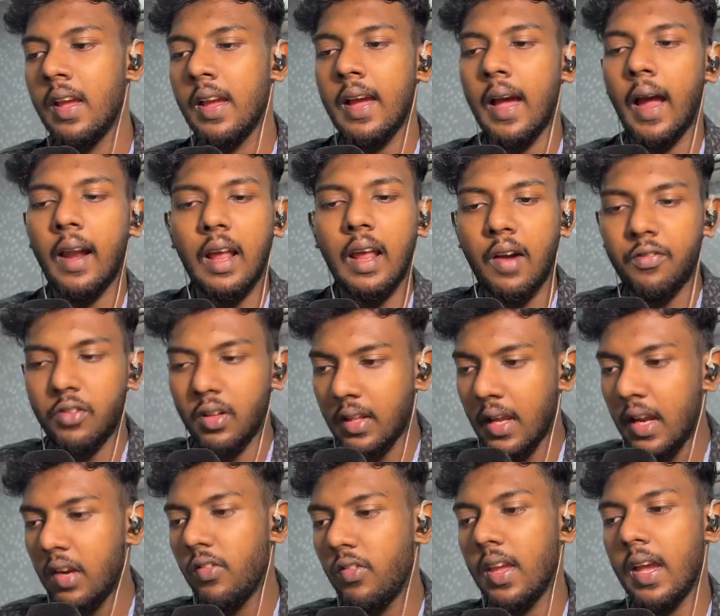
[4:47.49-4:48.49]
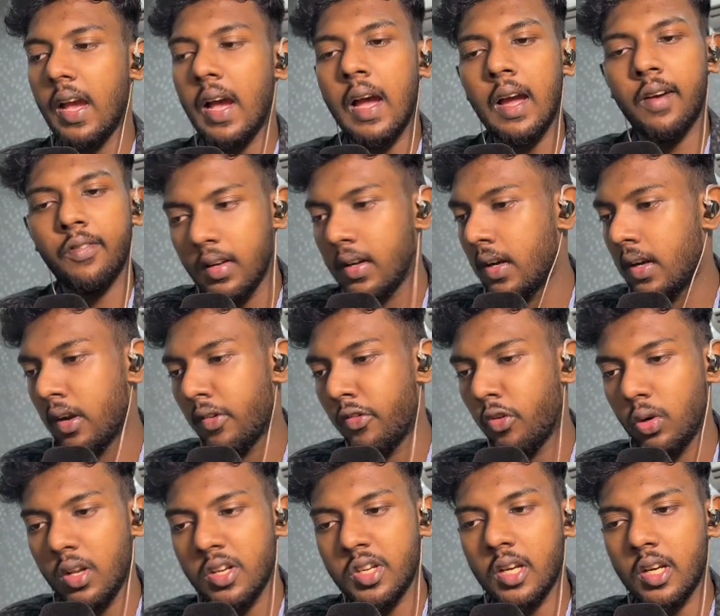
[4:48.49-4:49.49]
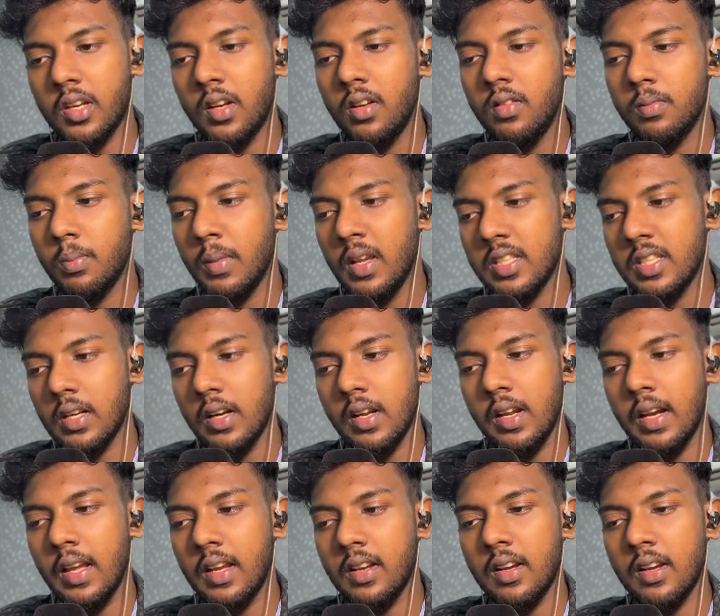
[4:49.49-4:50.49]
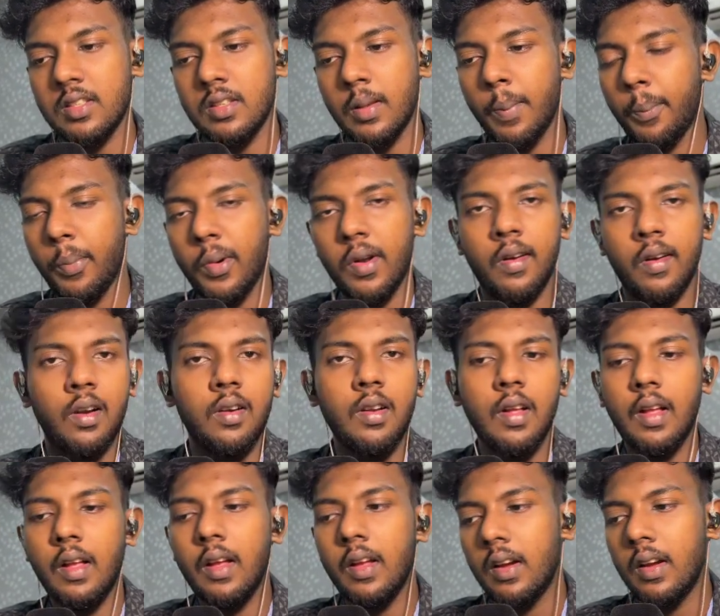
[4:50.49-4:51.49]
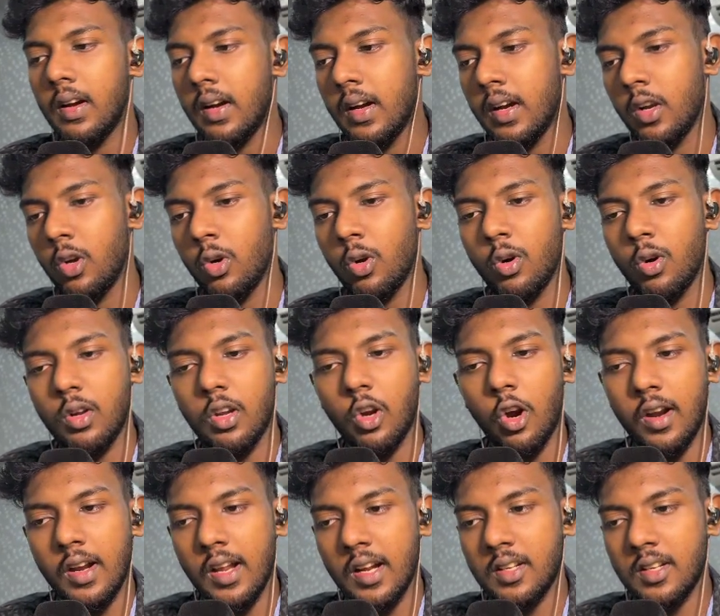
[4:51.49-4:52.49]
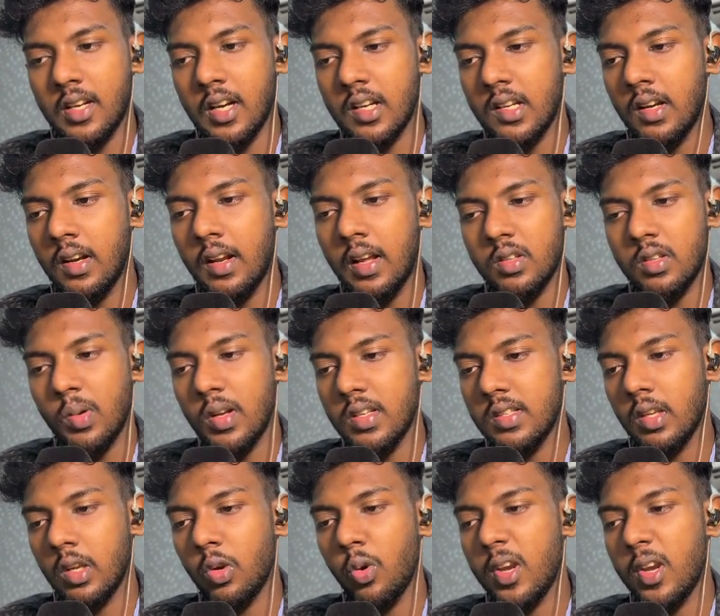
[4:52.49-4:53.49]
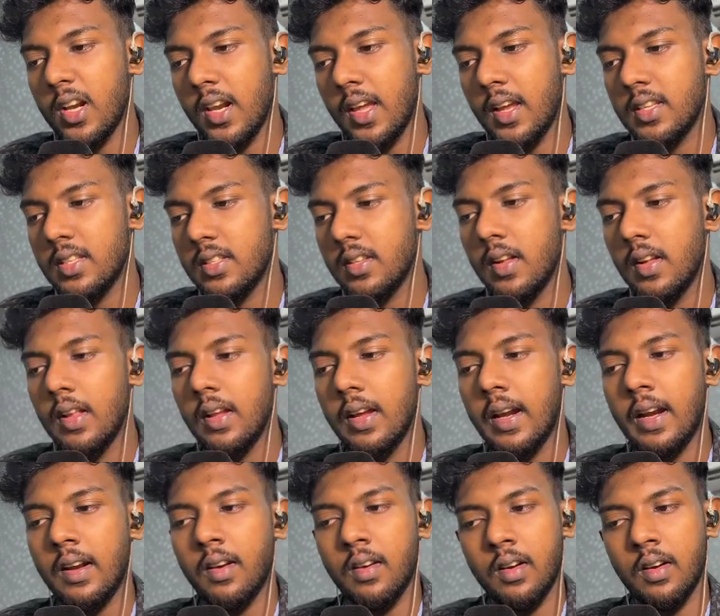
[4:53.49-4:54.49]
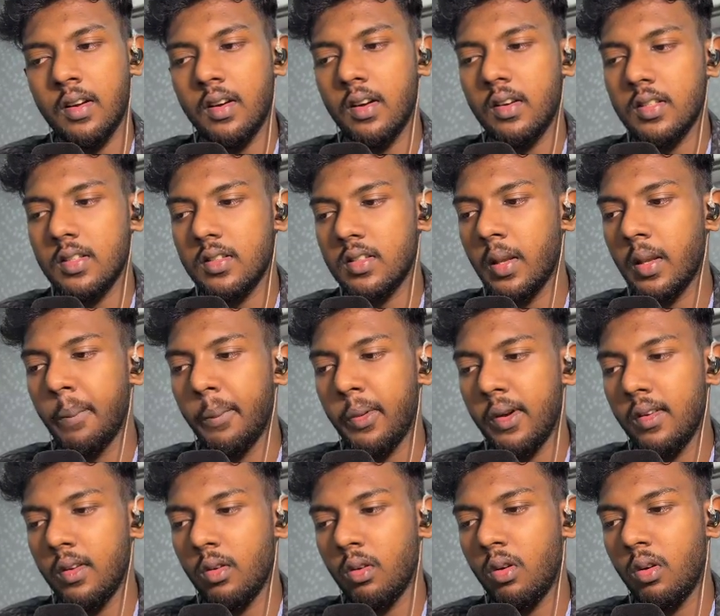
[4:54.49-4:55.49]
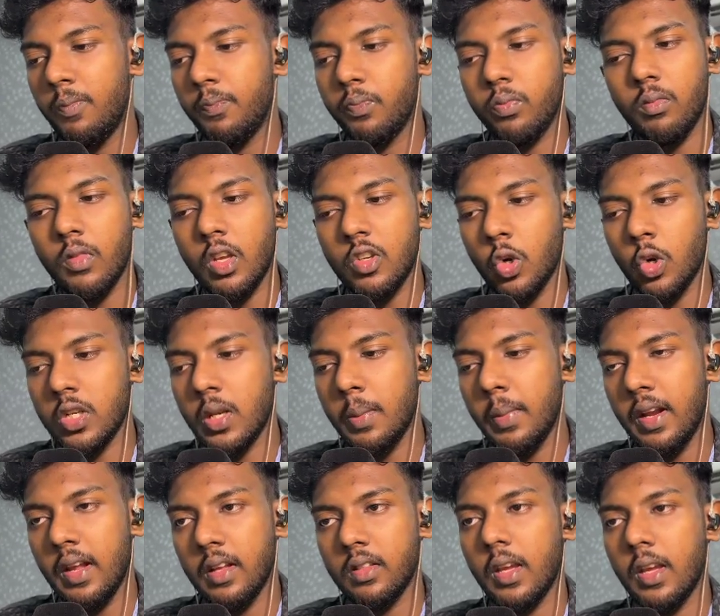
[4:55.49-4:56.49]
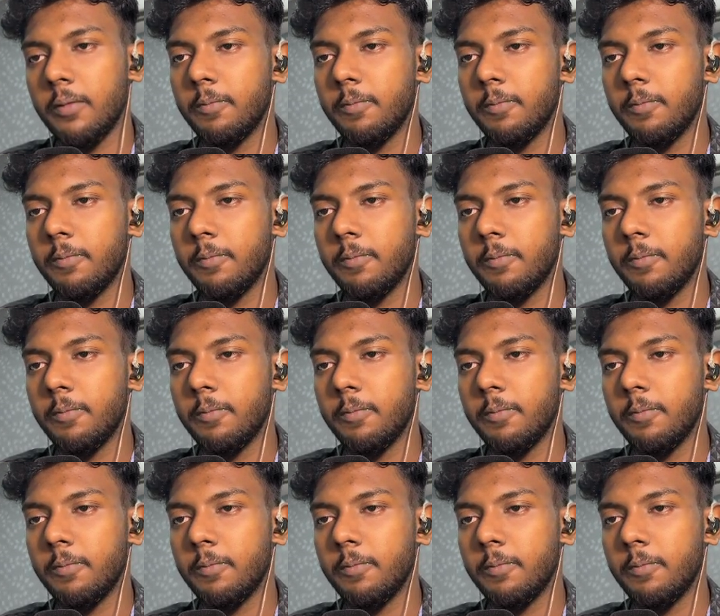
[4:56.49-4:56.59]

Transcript: And after that we have footer section, basically like a simple contact section as well as the quick links, and a simple social media thing.